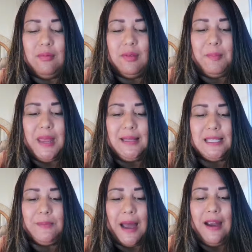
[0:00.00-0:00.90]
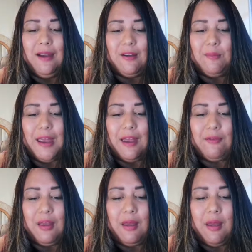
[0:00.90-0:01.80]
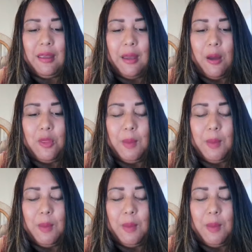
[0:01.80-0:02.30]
be inspired by other